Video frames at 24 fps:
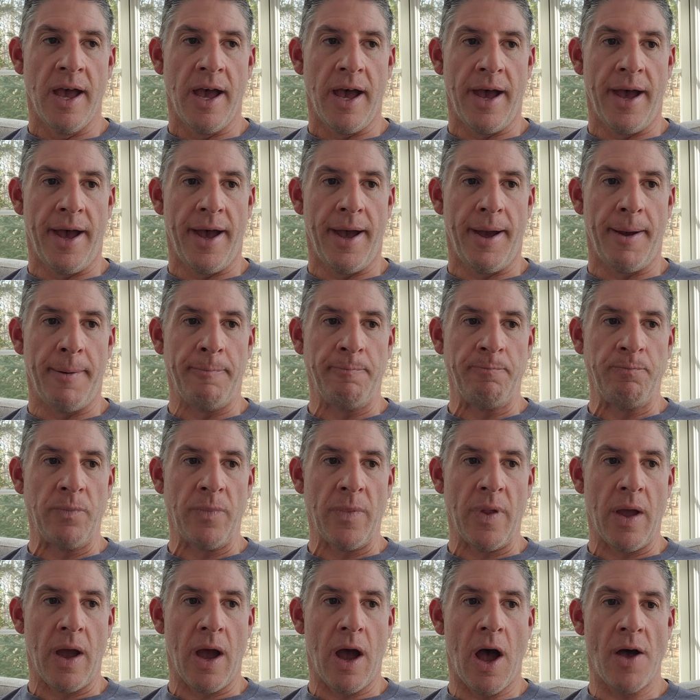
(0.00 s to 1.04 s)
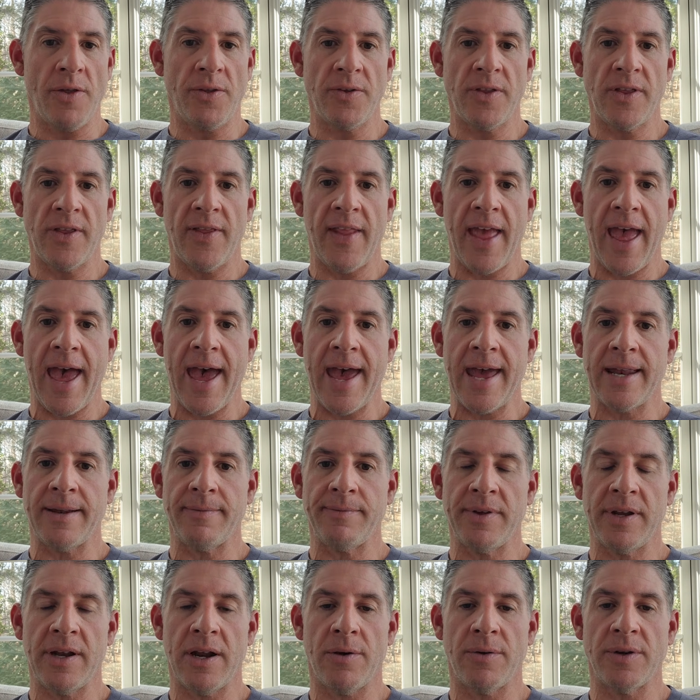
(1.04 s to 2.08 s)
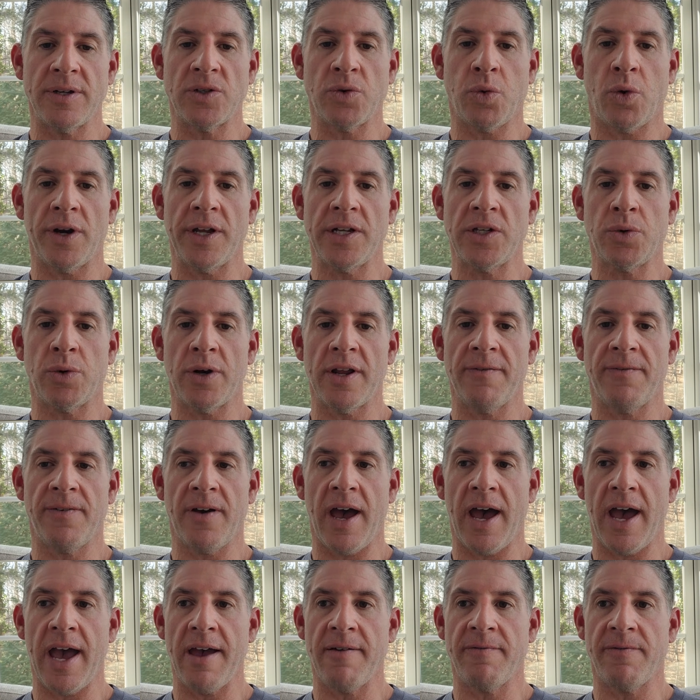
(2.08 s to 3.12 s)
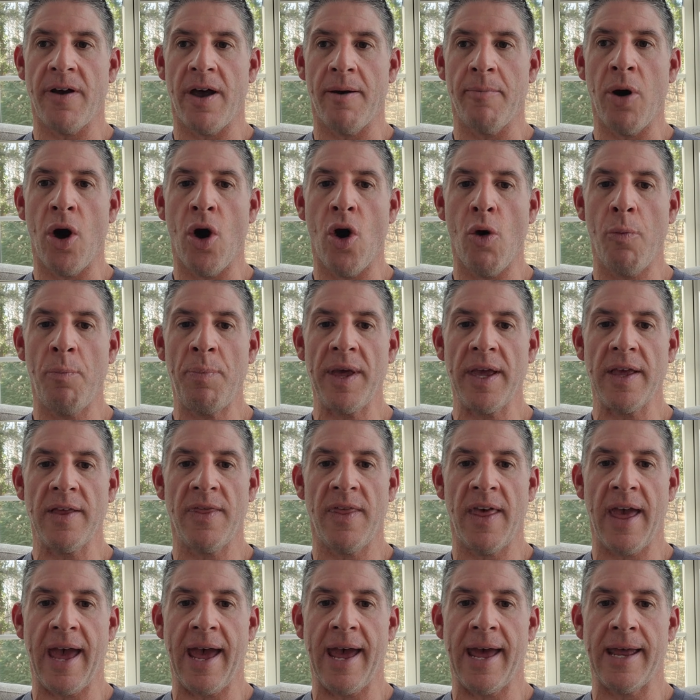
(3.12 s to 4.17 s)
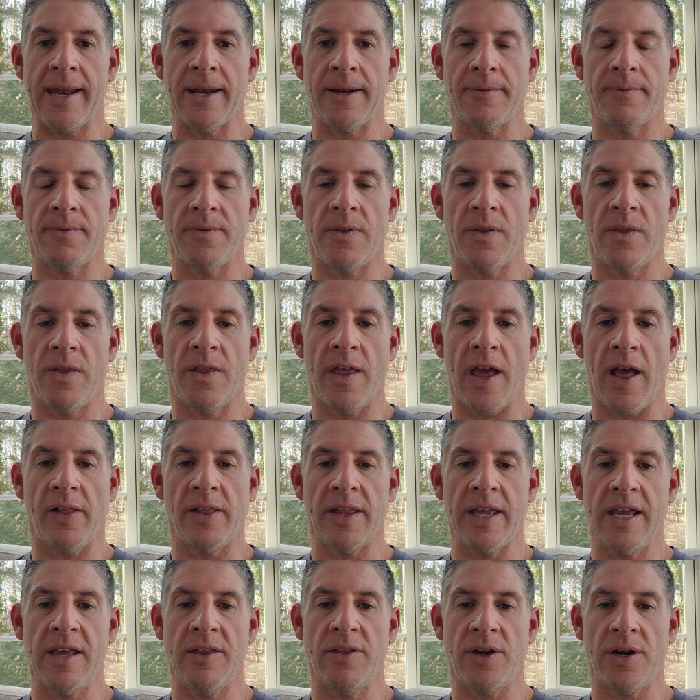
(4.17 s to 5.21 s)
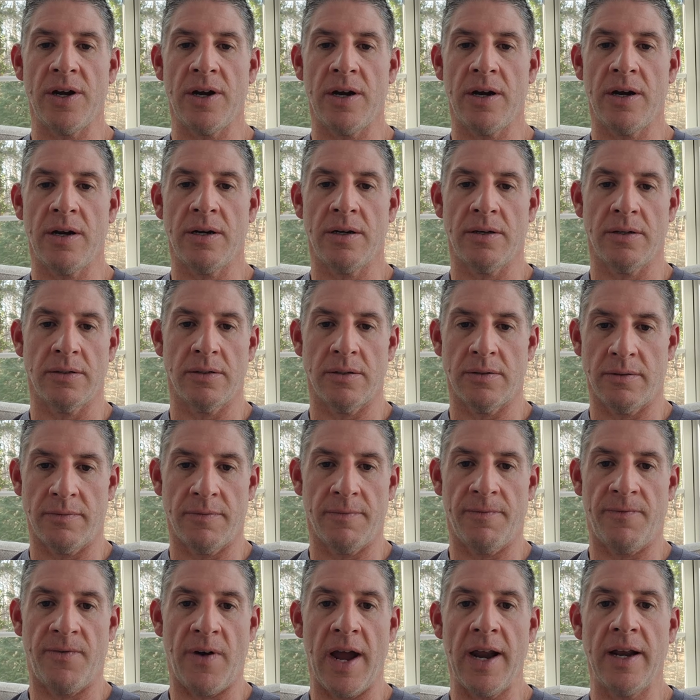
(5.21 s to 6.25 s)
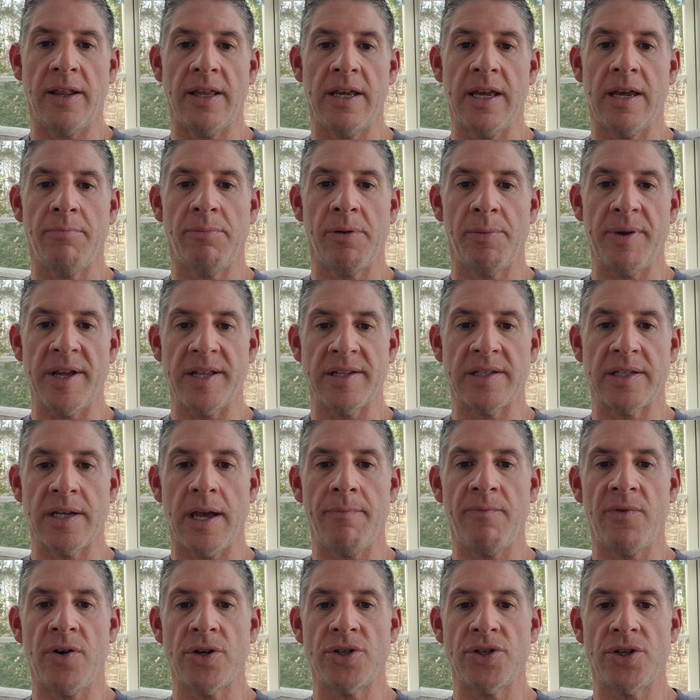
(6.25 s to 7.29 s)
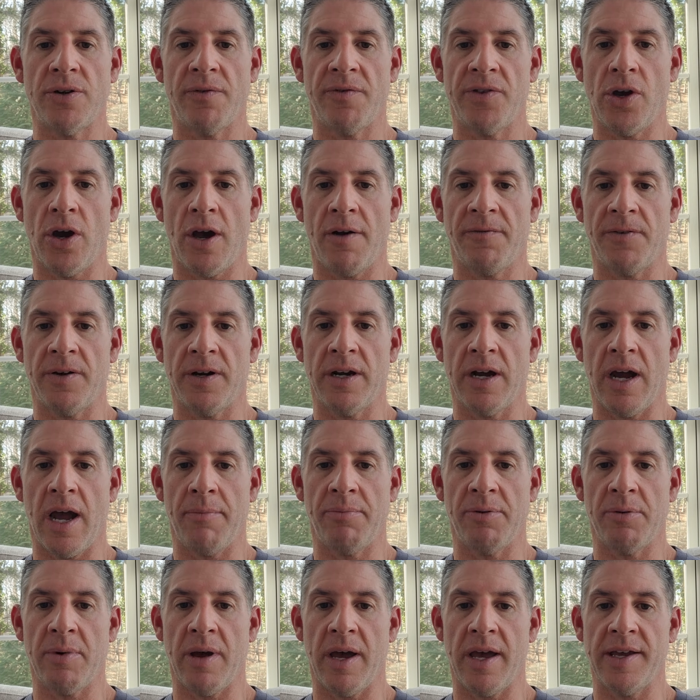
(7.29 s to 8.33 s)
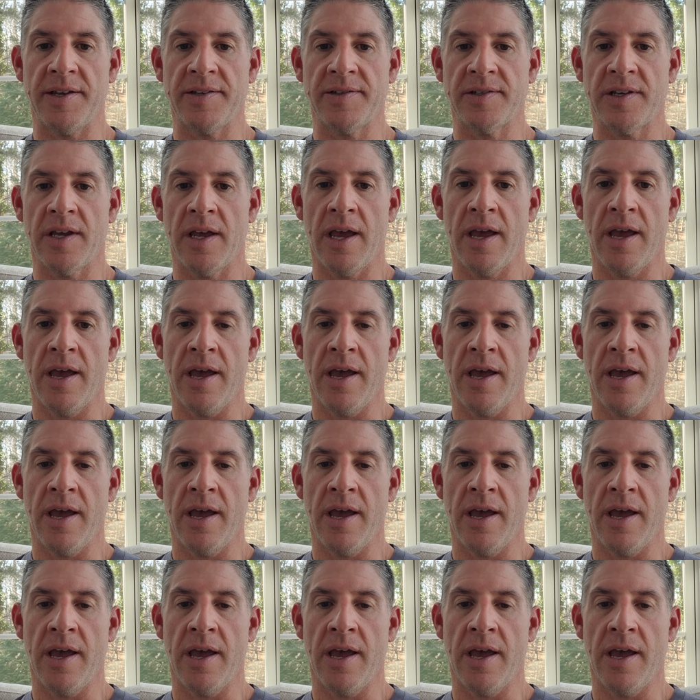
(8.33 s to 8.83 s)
Other than that, in 2025, I'm hoping that they'll either finally implement some version of the offer in compromise.